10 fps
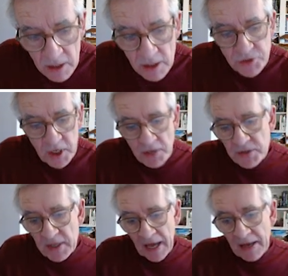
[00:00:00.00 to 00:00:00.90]
It's just
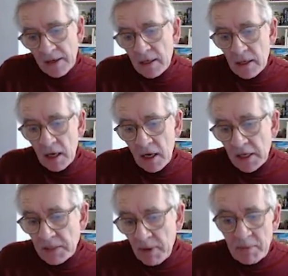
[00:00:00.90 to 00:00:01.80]
that an
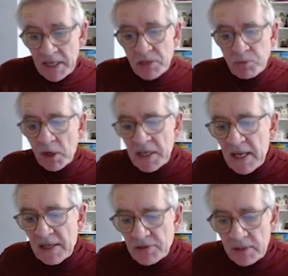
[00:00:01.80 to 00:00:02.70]
experiment is what it
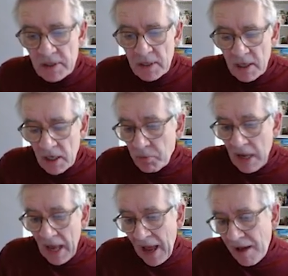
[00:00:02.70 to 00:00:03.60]
is. If we
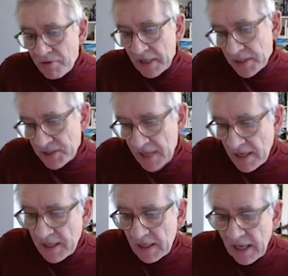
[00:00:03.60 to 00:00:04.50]
have an
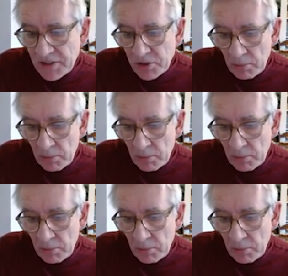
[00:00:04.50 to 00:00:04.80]
extended classical